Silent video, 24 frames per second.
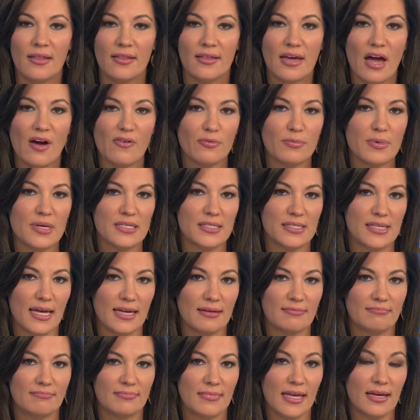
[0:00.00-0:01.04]
the government
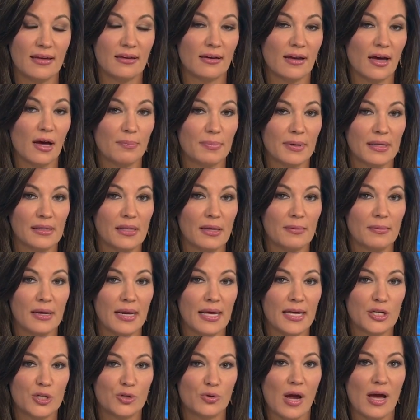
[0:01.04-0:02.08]
said they could help
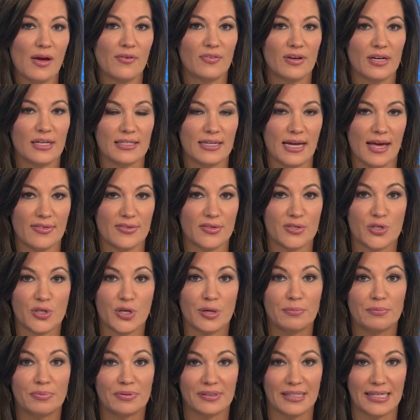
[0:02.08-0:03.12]
eliminate traffic deaths
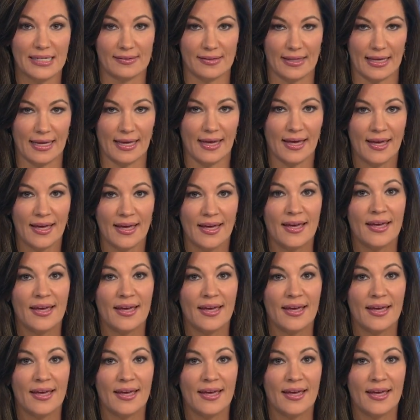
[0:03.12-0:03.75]
completely.